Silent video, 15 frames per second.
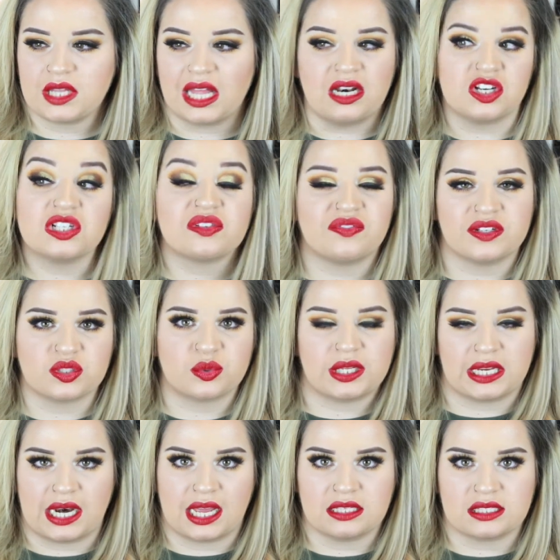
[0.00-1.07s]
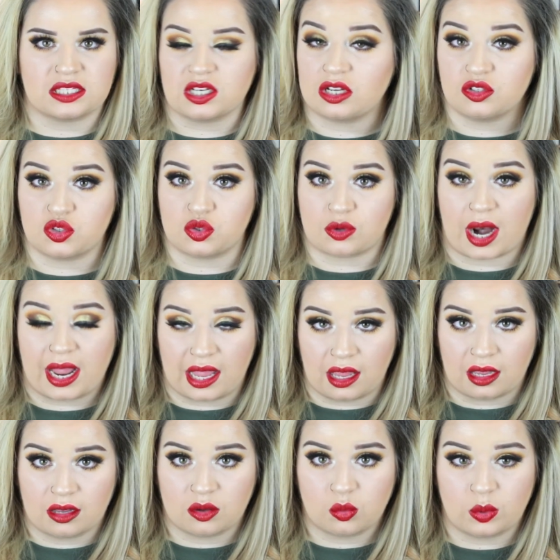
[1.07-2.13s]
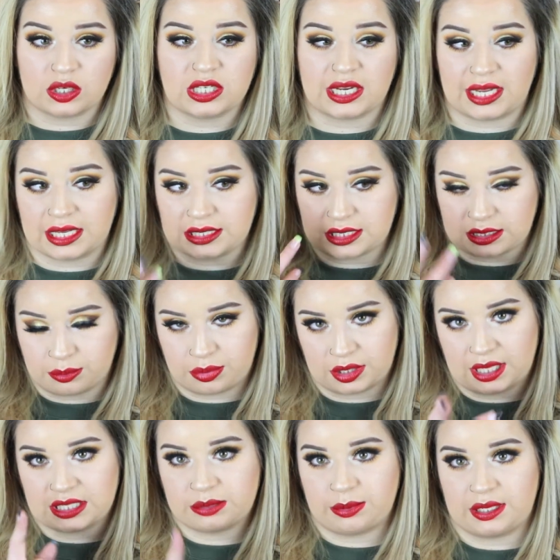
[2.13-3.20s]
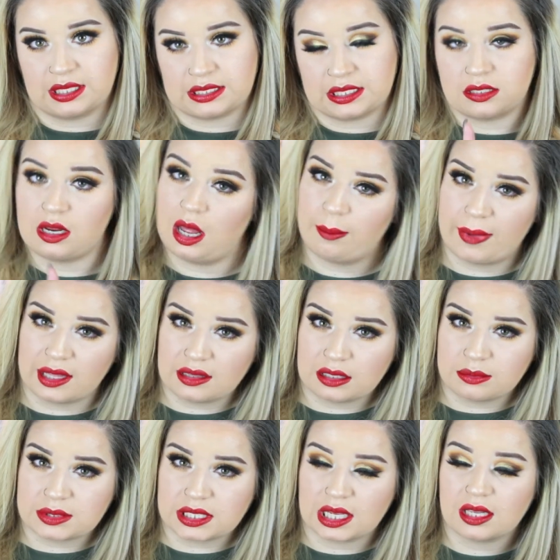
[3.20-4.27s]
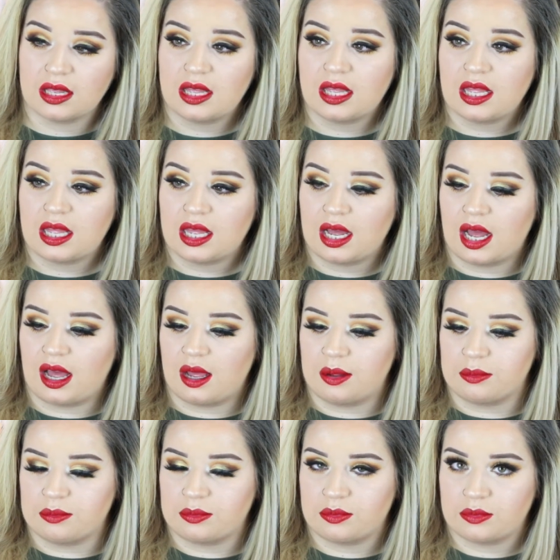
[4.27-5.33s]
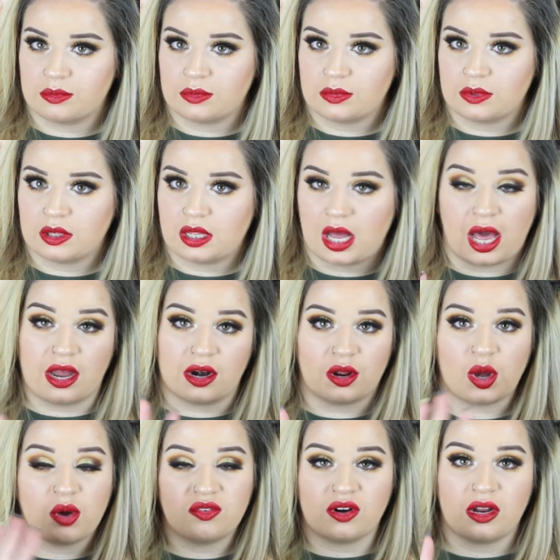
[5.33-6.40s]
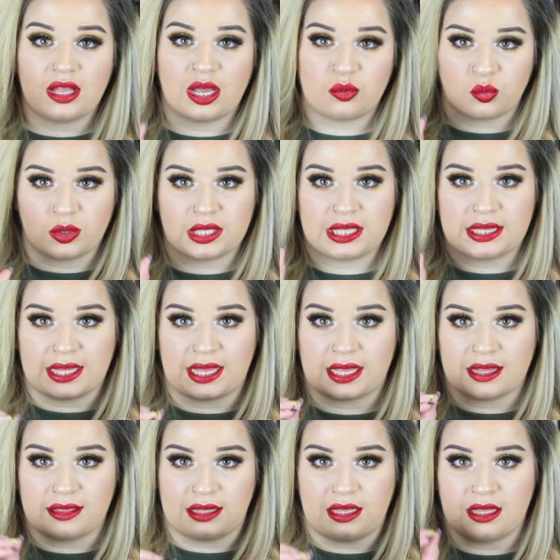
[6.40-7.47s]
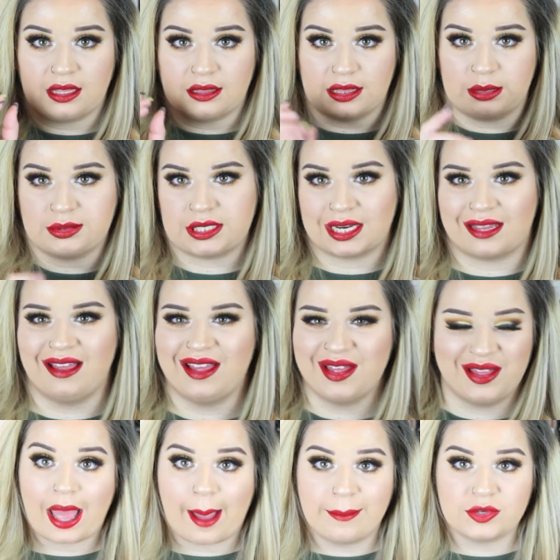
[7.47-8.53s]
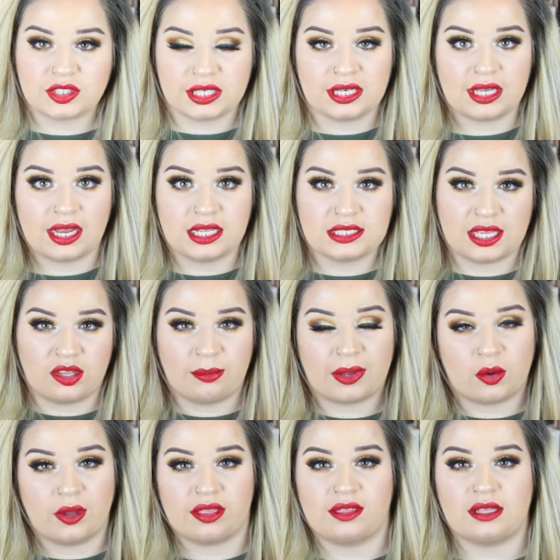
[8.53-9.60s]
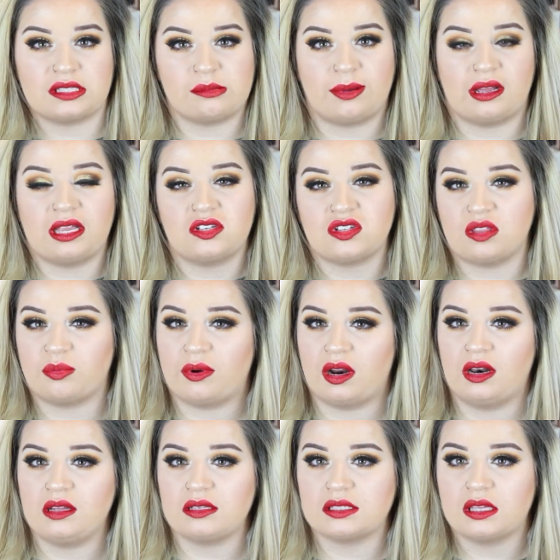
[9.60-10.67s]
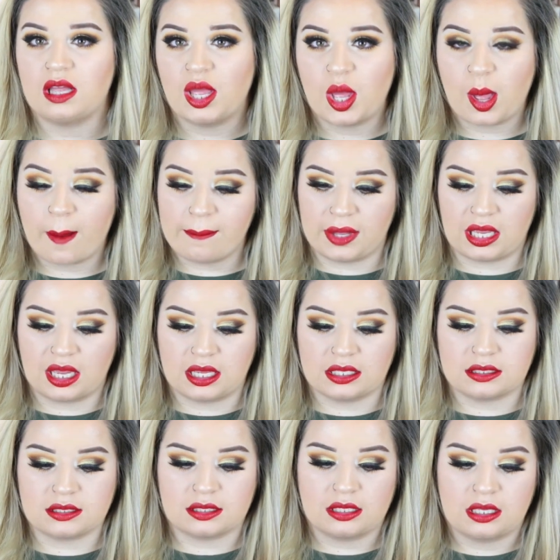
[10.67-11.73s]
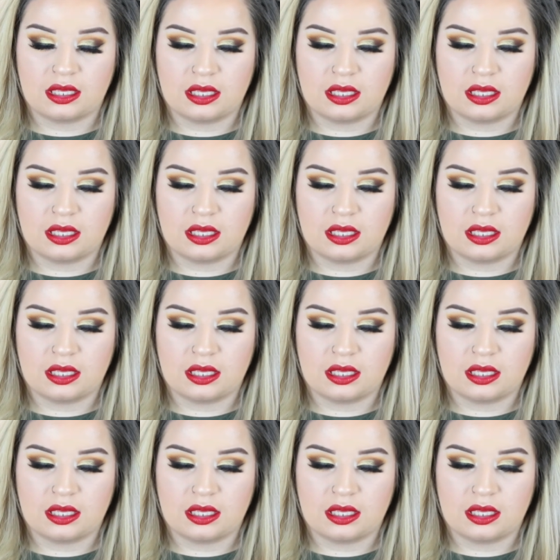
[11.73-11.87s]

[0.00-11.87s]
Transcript: And it just feels really nice. It's not drying, which I guess is a plus because it's not a matte lipstick. I don't know. Overall, I really like the lipstick. I'm just going to kind of tell you my quick thoughts about each of the products because,